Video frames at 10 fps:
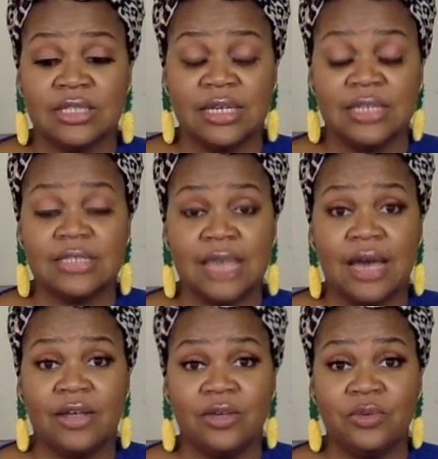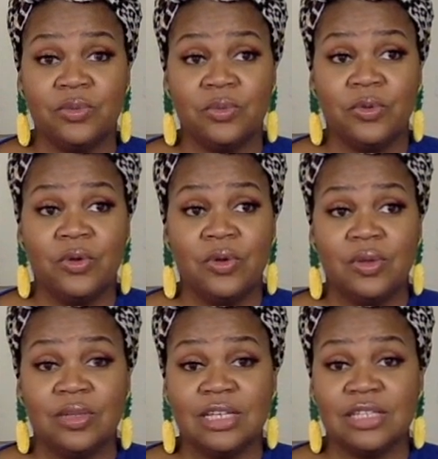inside of you
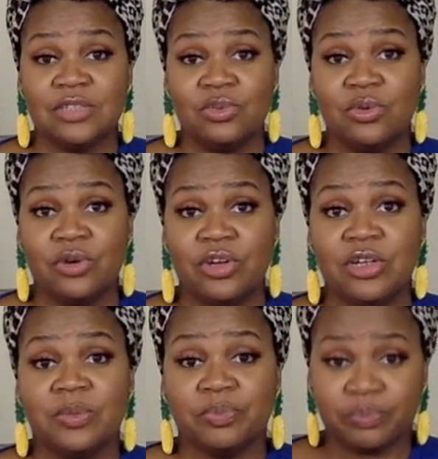that's stored up